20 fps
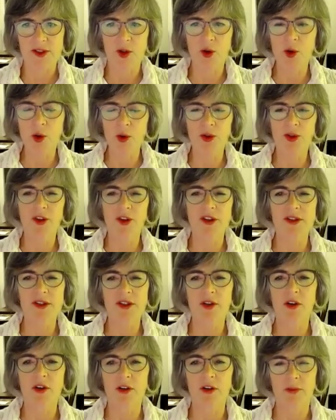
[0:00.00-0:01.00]
Could this
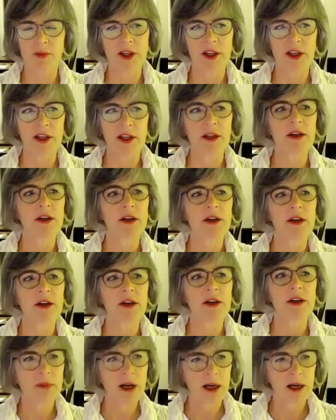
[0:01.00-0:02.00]
not be
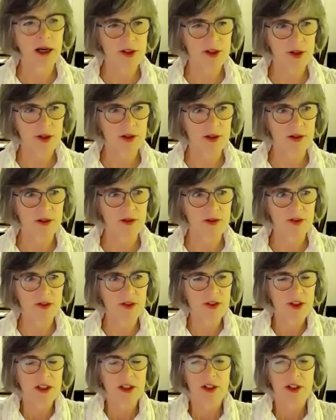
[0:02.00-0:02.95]
part of